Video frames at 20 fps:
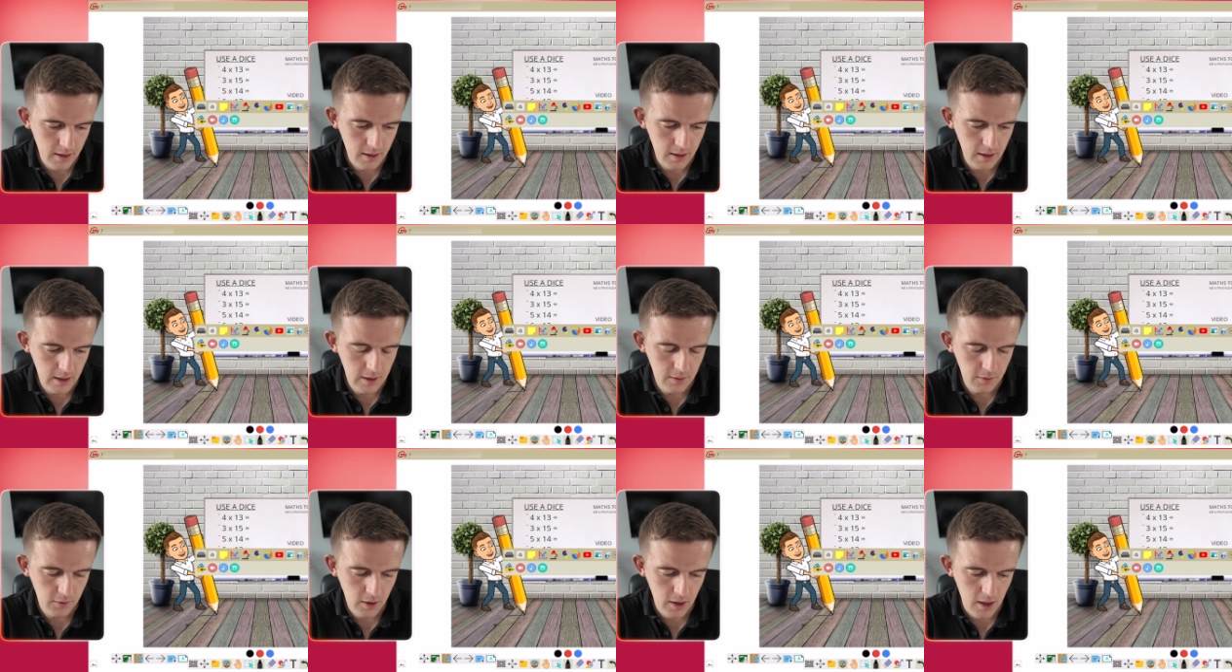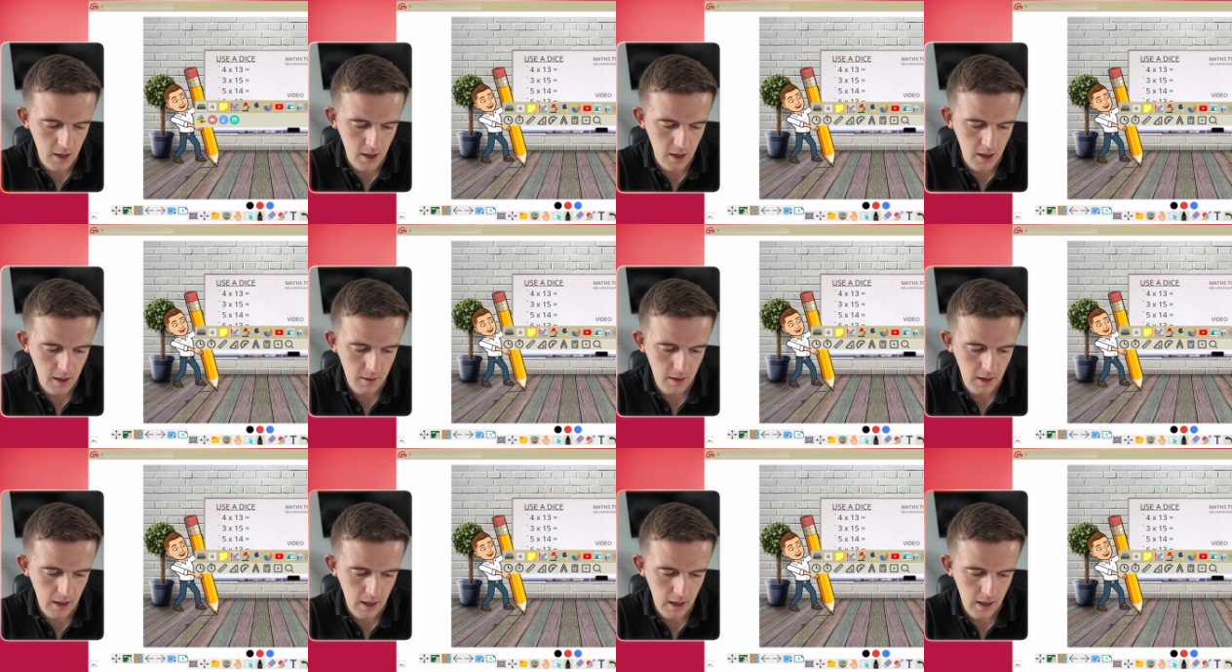You've got
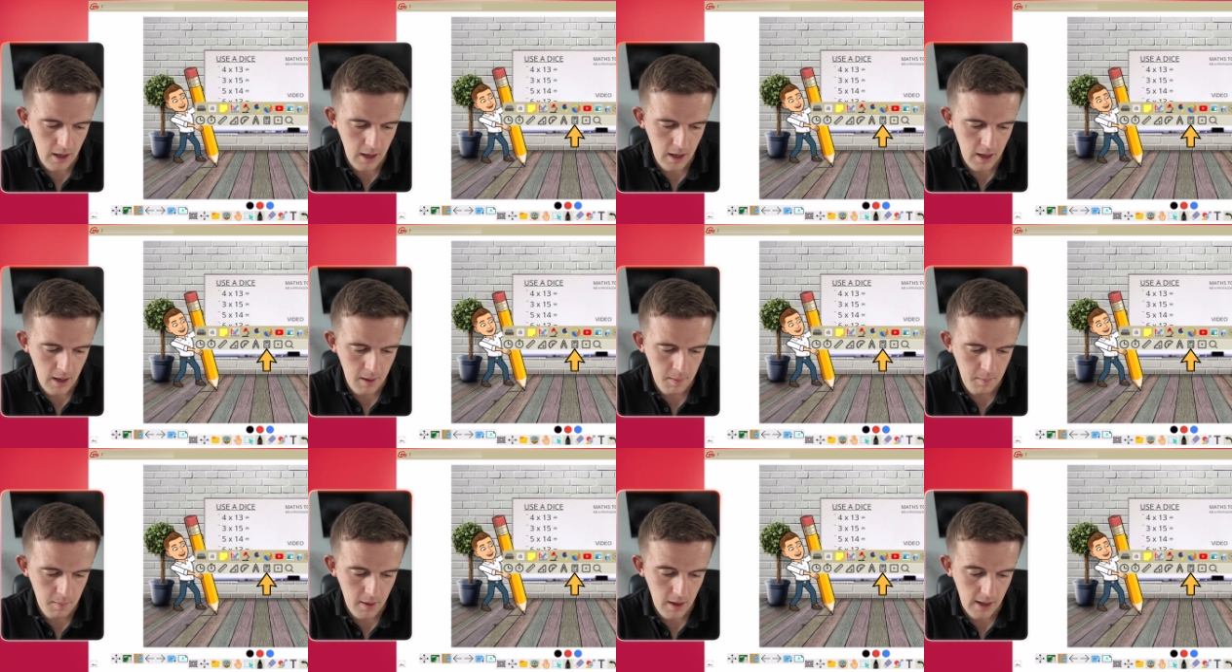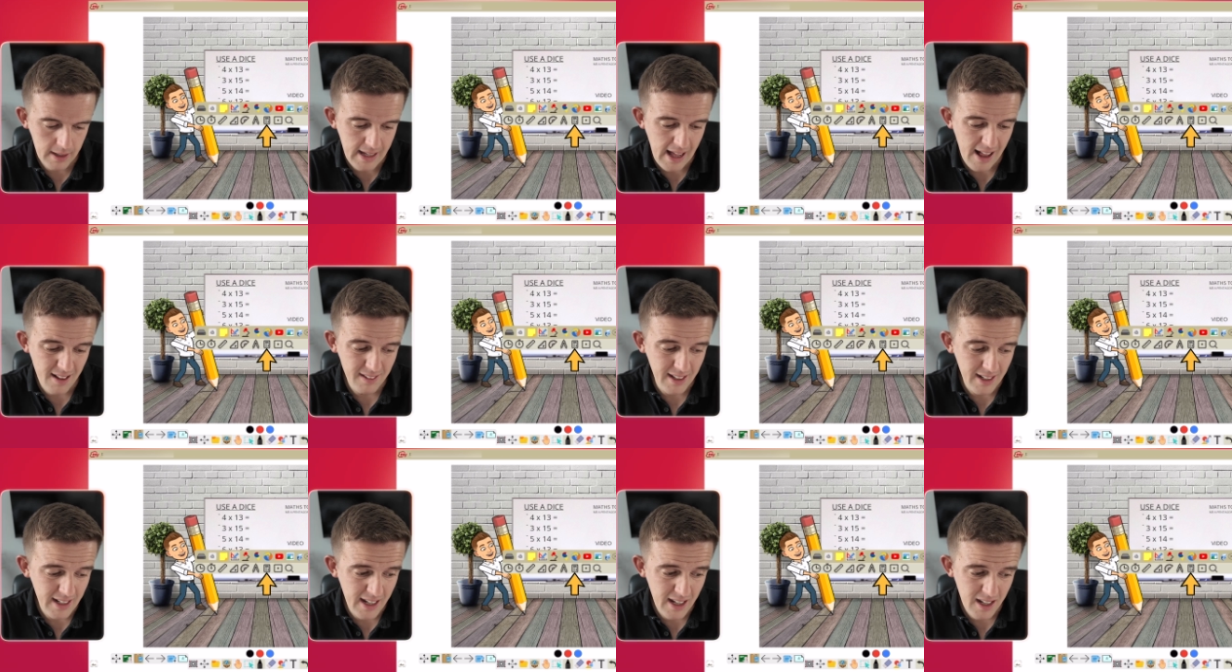um, a
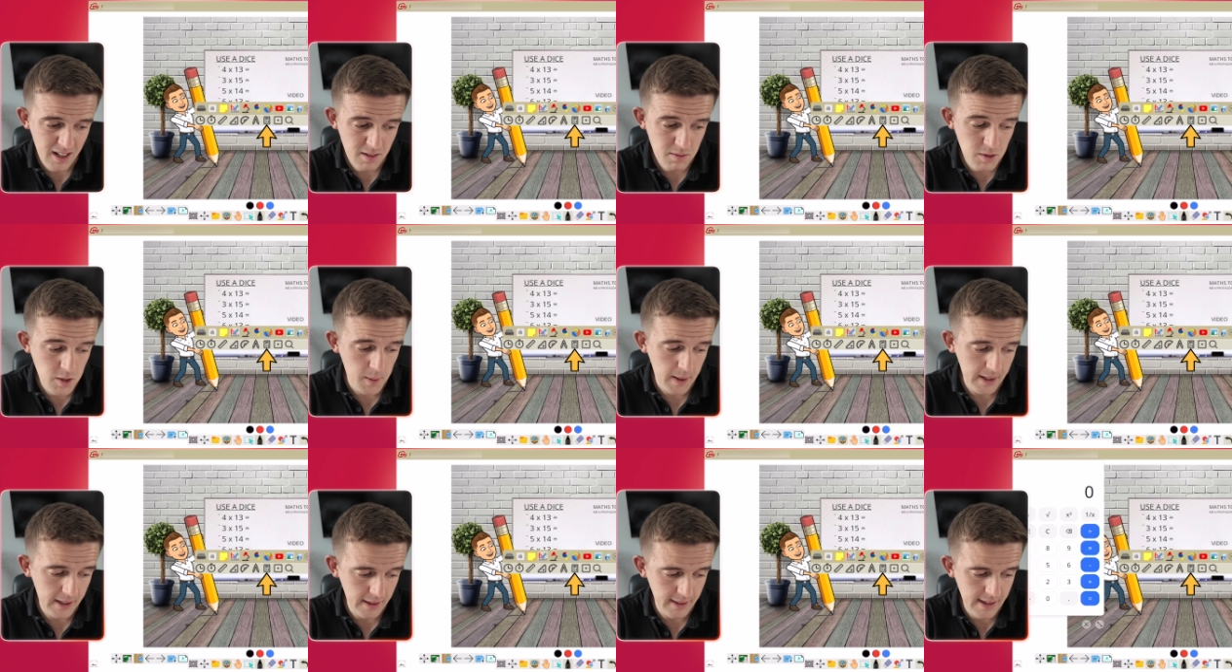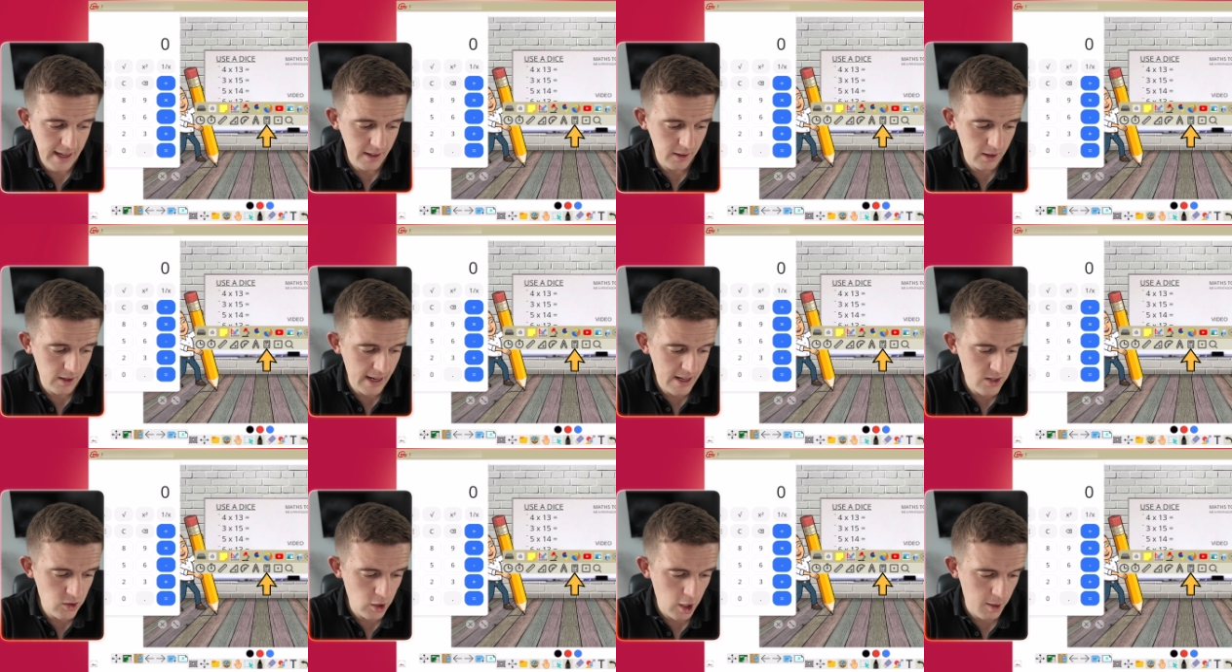calculator, so I could then
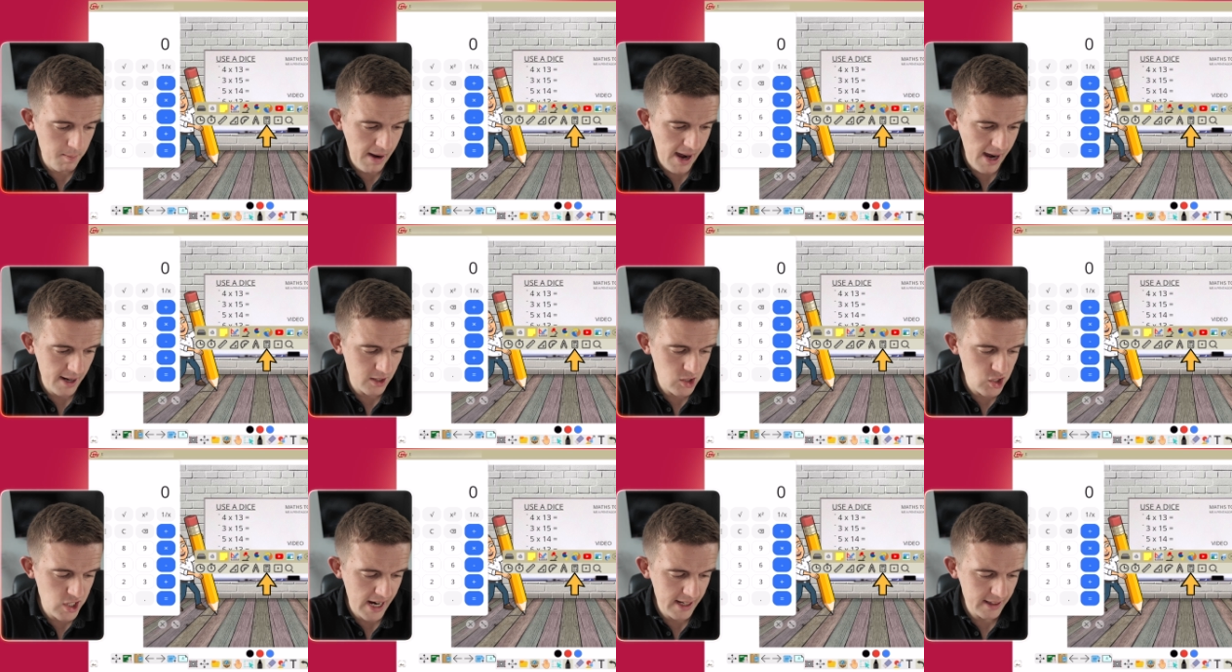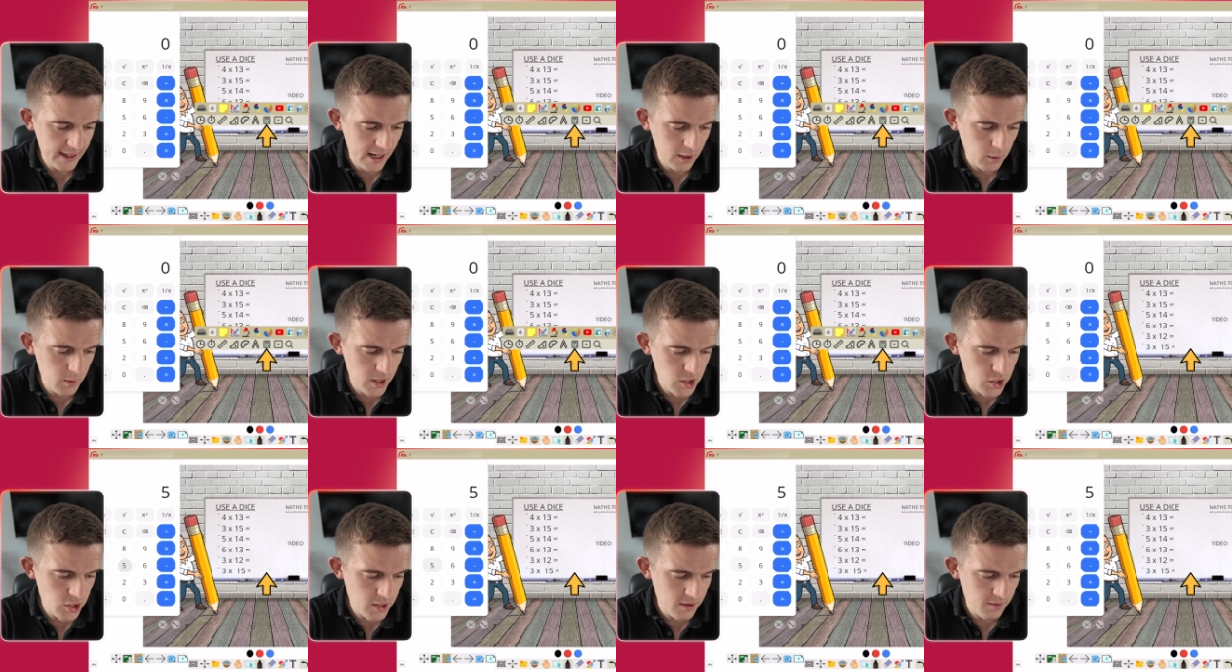go back, check that
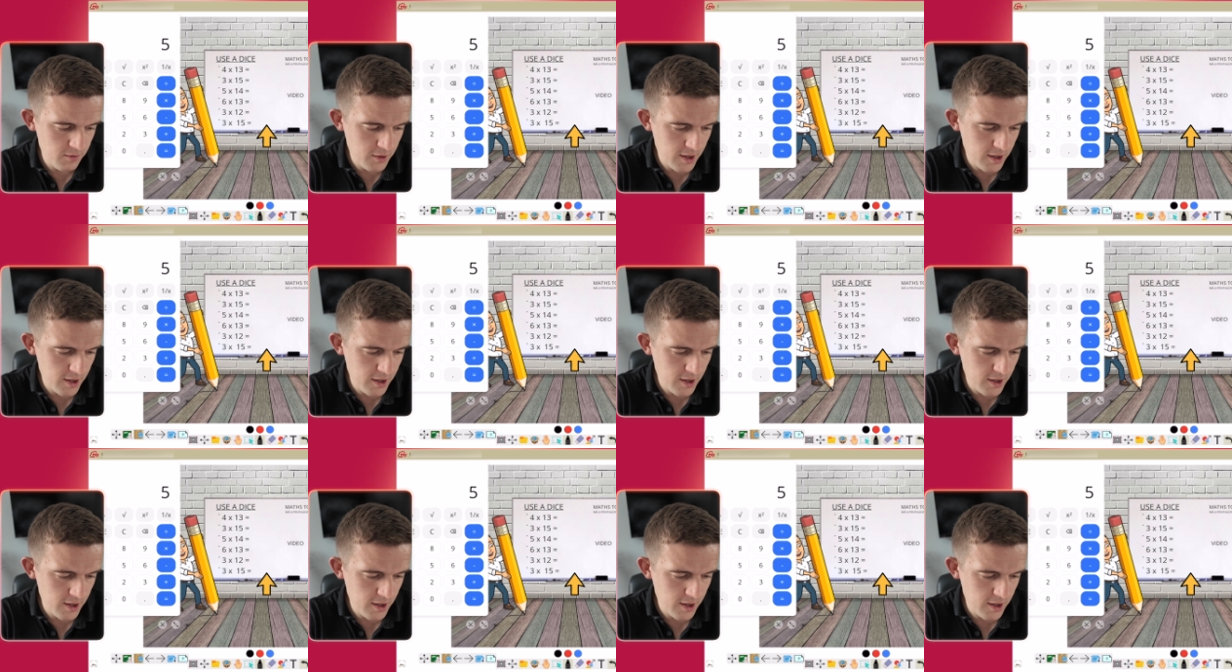question.